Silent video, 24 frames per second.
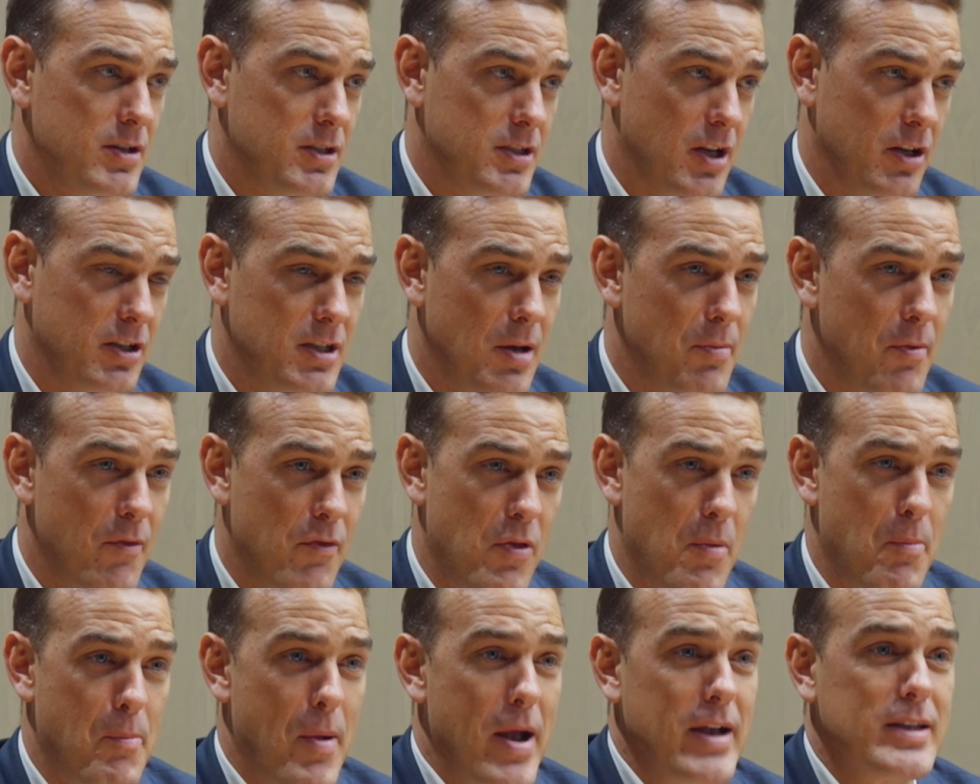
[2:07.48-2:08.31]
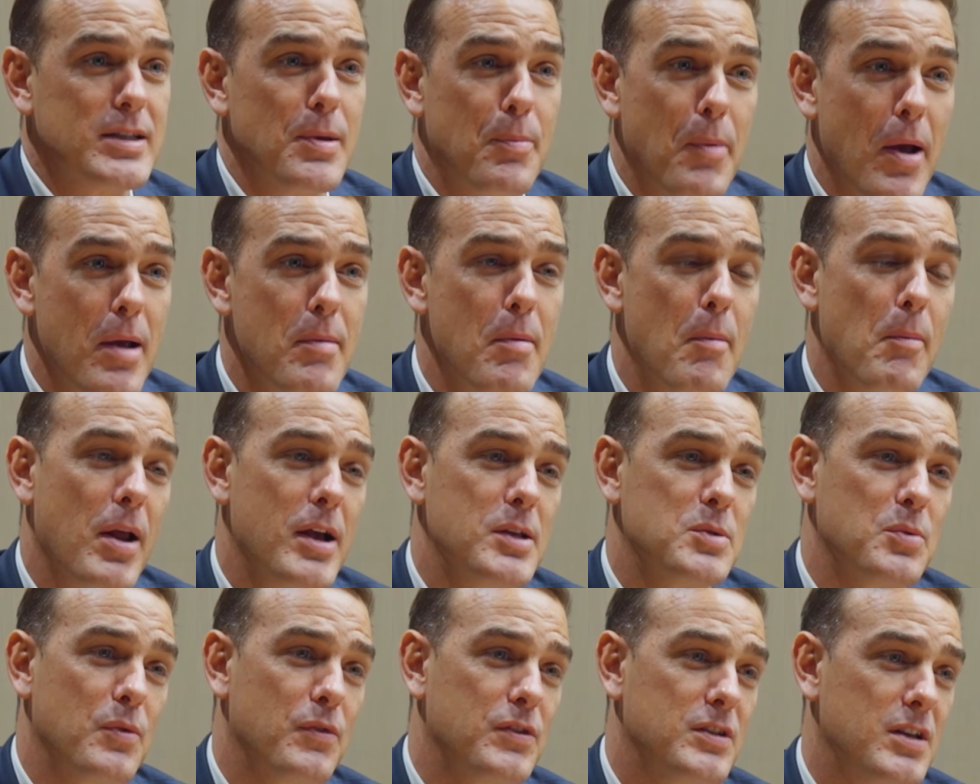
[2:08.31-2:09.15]
So some of the better payment
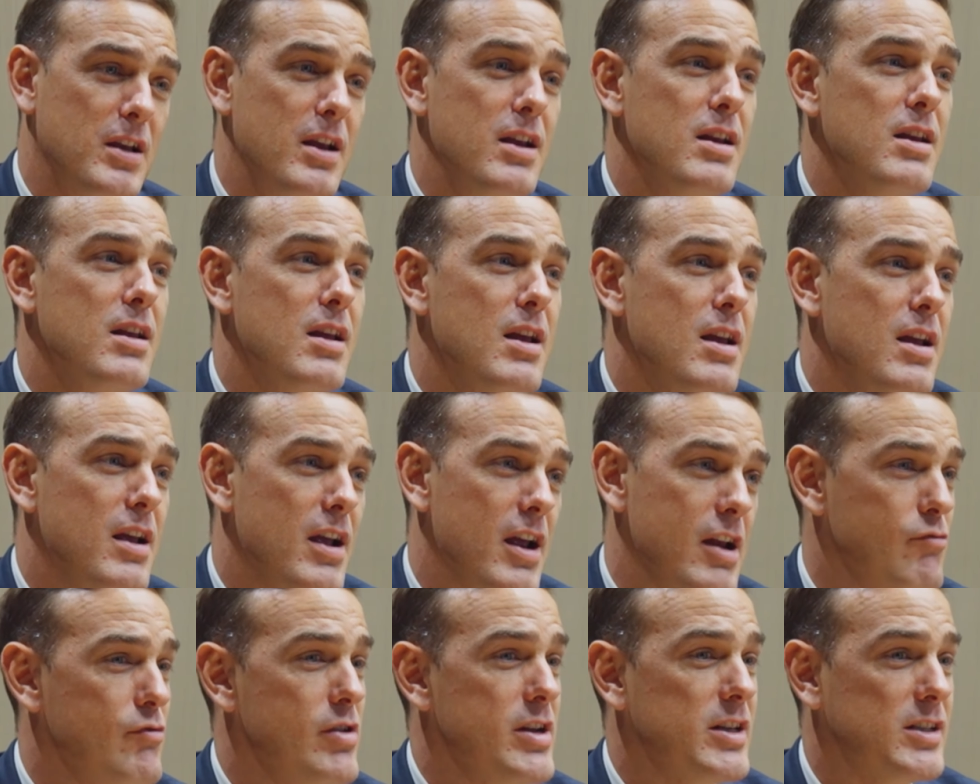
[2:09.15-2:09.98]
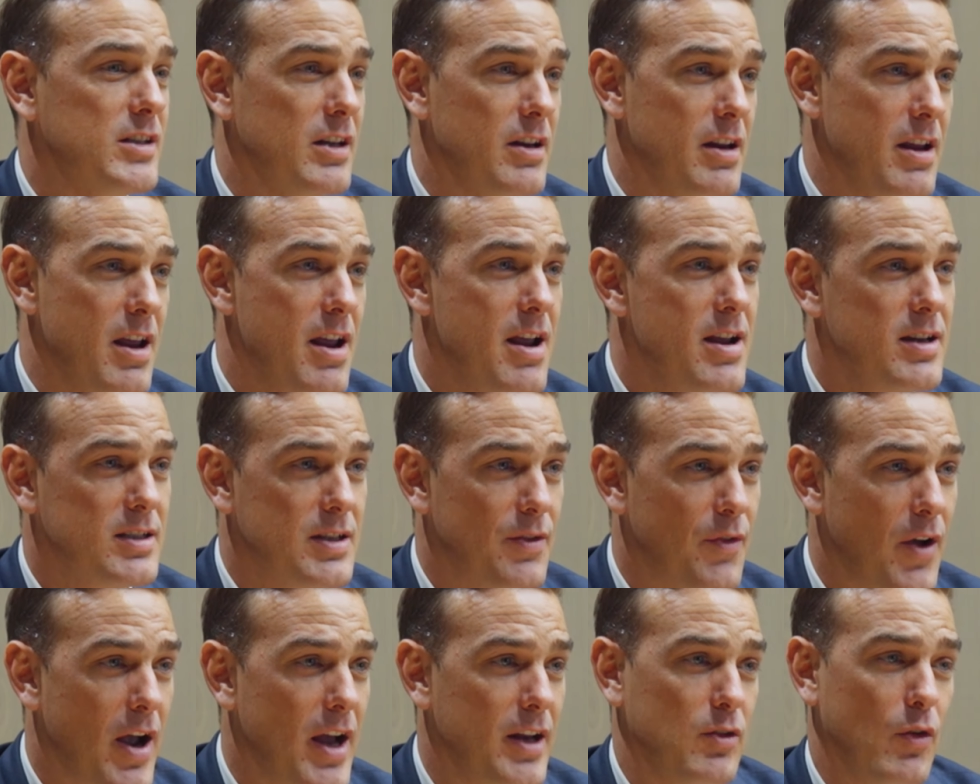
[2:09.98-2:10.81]
plans we've seen in recent years
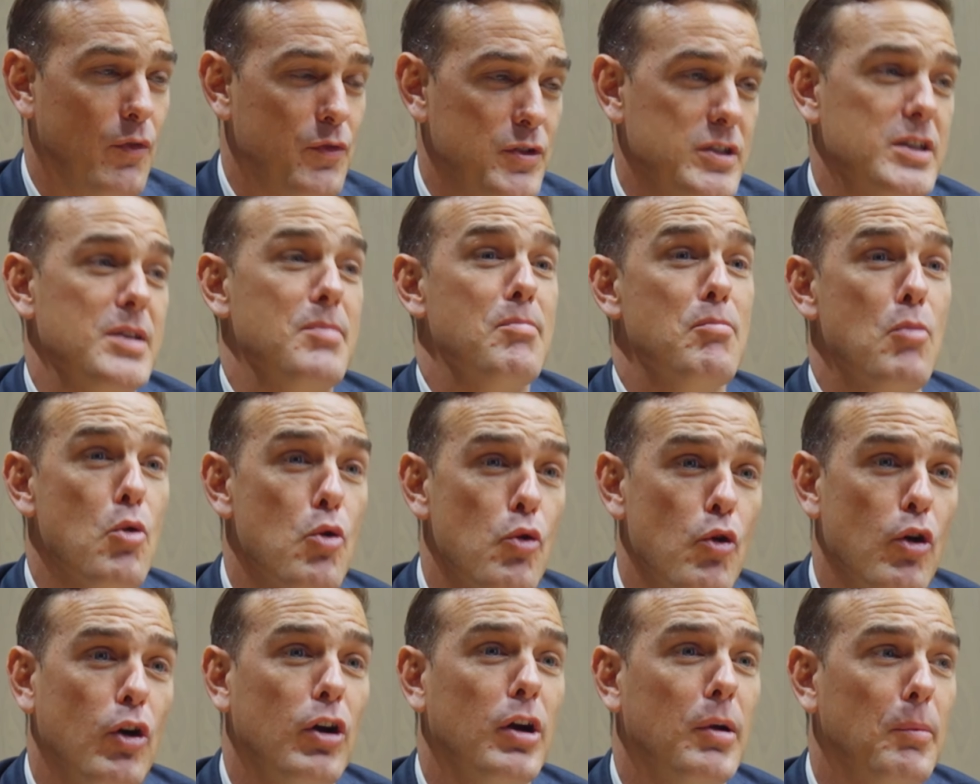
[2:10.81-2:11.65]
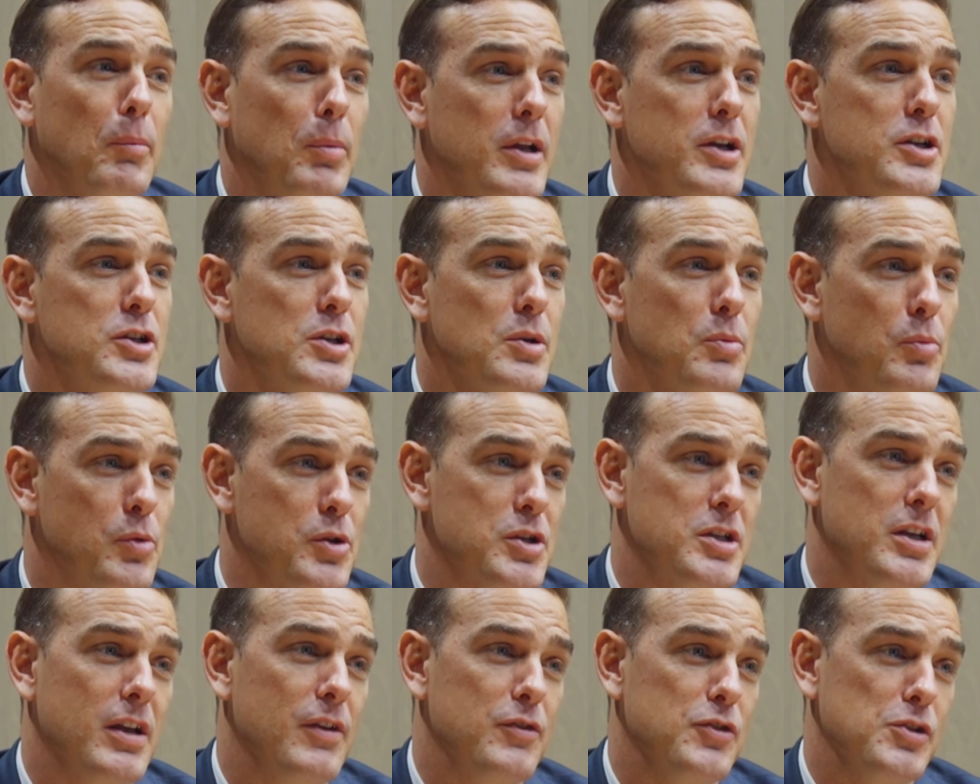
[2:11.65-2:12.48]
have had obviously more on completion,
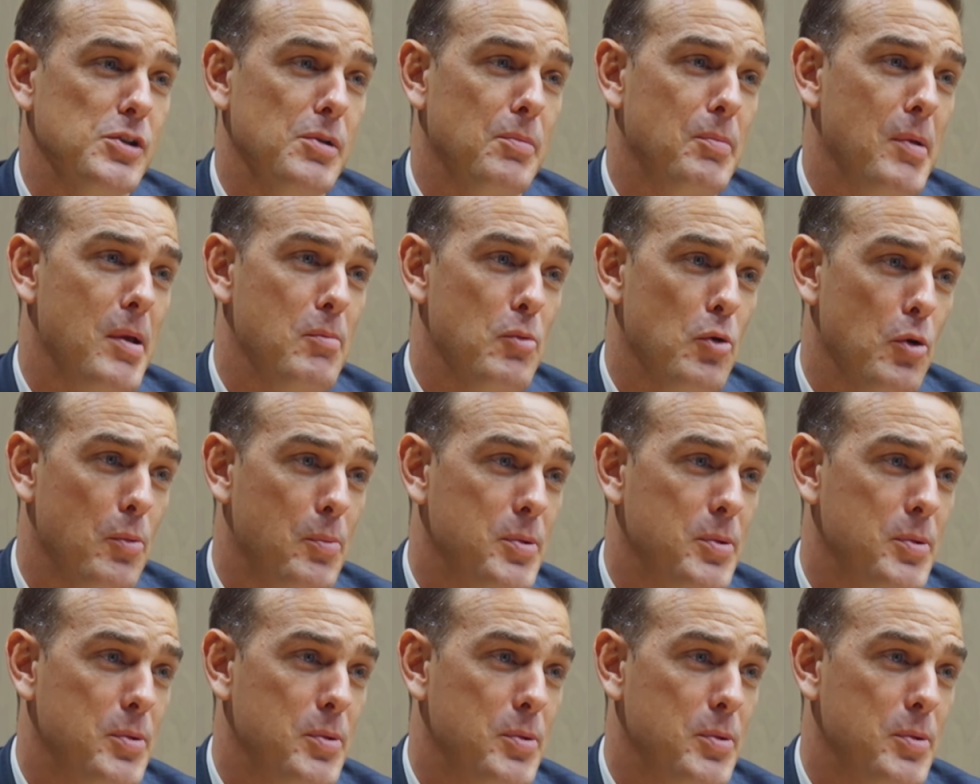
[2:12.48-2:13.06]
which gives you a bit more